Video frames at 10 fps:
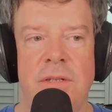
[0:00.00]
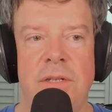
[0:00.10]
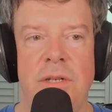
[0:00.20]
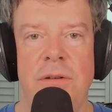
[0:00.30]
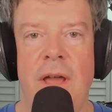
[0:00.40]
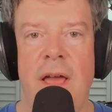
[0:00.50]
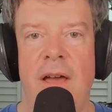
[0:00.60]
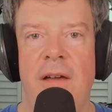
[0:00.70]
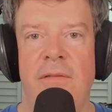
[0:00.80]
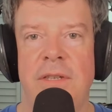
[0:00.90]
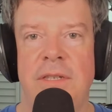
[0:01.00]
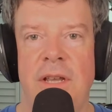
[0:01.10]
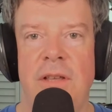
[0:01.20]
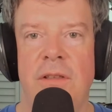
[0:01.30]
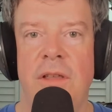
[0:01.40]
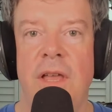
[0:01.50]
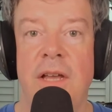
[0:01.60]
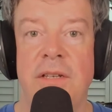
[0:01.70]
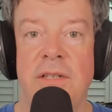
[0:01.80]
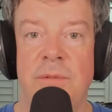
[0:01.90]
Do you have a single
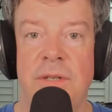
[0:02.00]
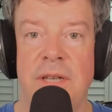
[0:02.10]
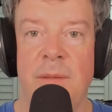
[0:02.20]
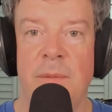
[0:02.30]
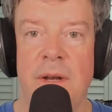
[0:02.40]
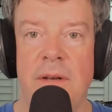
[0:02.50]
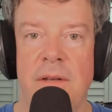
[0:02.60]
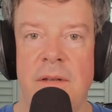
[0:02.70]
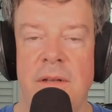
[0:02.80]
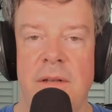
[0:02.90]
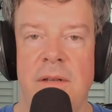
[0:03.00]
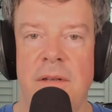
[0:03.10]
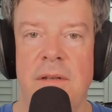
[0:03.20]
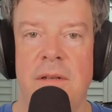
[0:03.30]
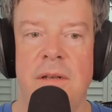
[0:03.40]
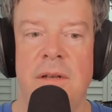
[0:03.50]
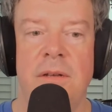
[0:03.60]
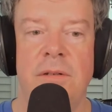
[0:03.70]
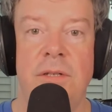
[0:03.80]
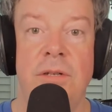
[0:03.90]
customer segment?
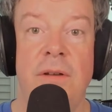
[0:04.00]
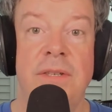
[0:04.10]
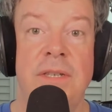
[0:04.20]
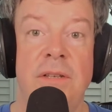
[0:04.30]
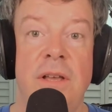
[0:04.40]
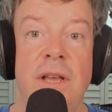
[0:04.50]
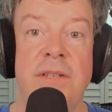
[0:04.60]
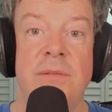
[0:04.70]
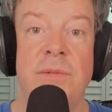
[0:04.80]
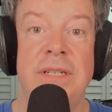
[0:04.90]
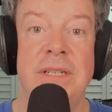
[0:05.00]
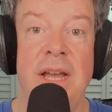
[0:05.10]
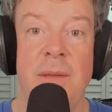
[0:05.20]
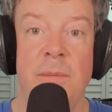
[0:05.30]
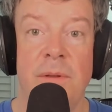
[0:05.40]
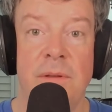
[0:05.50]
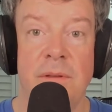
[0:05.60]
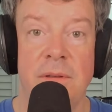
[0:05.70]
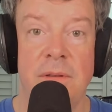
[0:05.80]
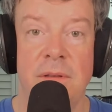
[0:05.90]
Do you have a single customer type?
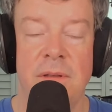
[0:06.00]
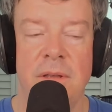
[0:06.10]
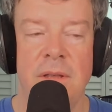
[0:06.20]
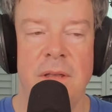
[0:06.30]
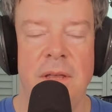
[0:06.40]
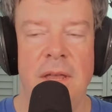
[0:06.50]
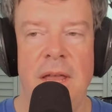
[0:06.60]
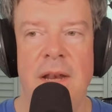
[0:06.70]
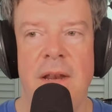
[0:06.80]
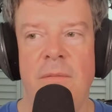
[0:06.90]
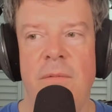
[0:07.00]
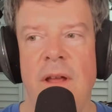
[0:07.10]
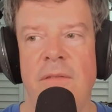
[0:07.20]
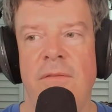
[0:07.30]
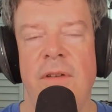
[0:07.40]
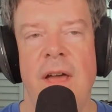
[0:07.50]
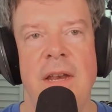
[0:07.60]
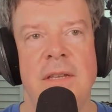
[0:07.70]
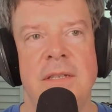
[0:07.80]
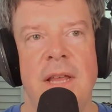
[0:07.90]
And what I
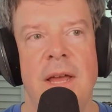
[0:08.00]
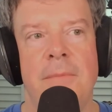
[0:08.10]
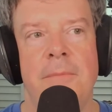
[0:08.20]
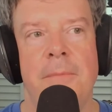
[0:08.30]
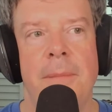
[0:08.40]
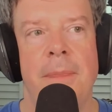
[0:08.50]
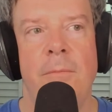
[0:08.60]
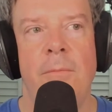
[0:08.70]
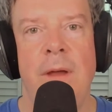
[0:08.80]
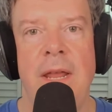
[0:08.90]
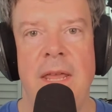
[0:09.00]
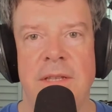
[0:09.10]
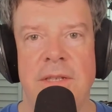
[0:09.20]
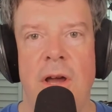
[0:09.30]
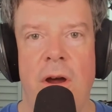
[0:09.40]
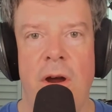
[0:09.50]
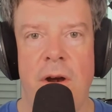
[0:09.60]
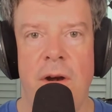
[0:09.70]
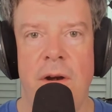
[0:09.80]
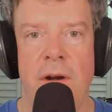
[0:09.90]
find is that when it gets
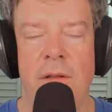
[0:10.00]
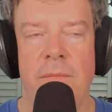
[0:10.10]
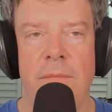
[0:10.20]
hard,